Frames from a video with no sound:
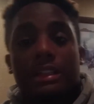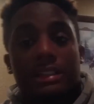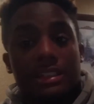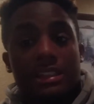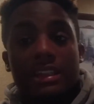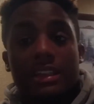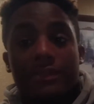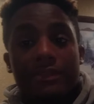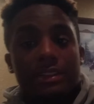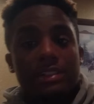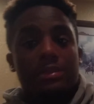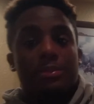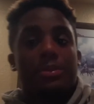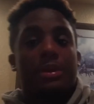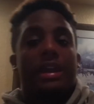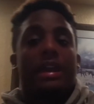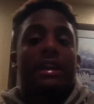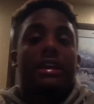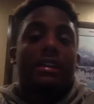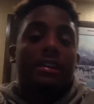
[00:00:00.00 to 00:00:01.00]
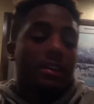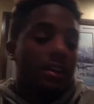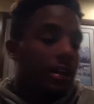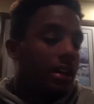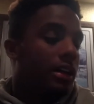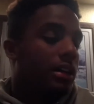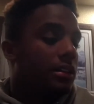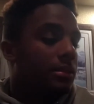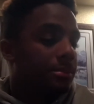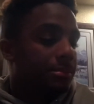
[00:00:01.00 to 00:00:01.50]
defensive back,
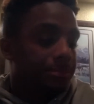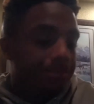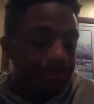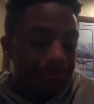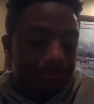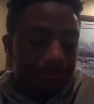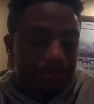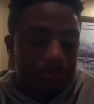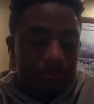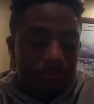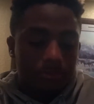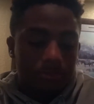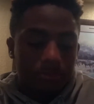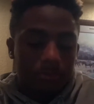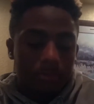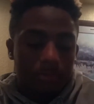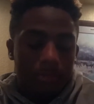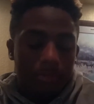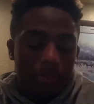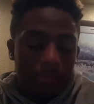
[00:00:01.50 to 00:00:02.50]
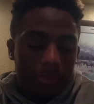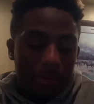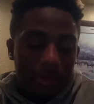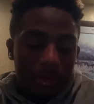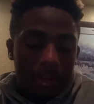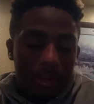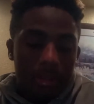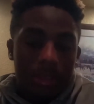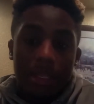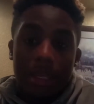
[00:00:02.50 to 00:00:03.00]
and
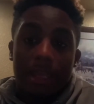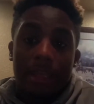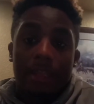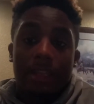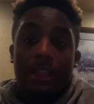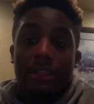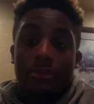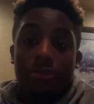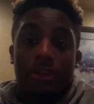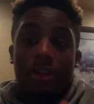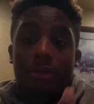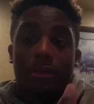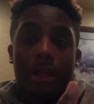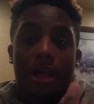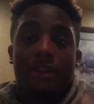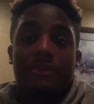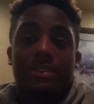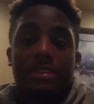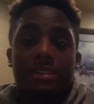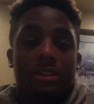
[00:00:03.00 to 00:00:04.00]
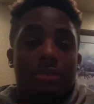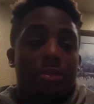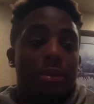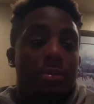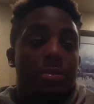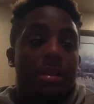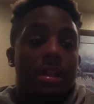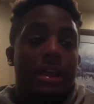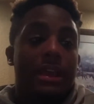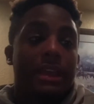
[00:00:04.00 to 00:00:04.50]
that's what I'll obviously be
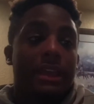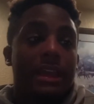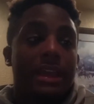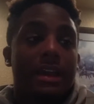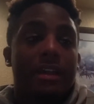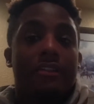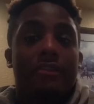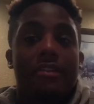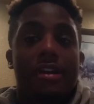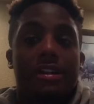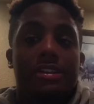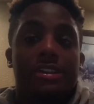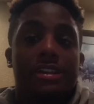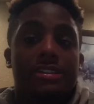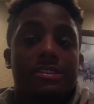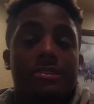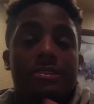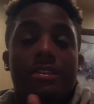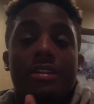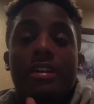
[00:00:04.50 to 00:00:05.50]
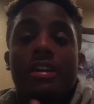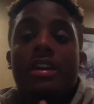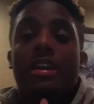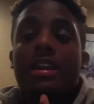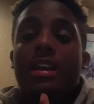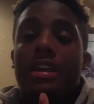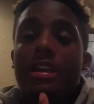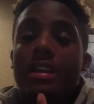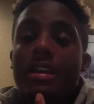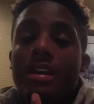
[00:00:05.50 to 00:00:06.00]
playing at Rochester.
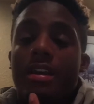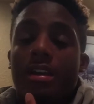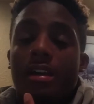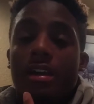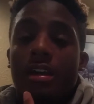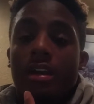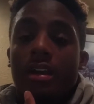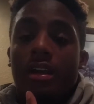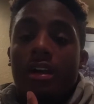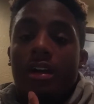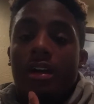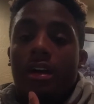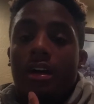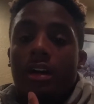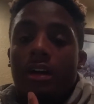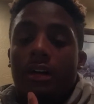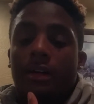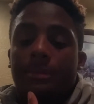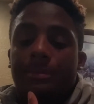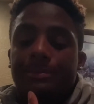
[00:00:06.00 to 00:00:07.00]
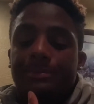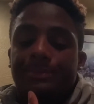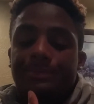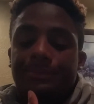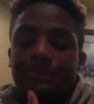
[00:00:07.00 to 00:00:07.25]
I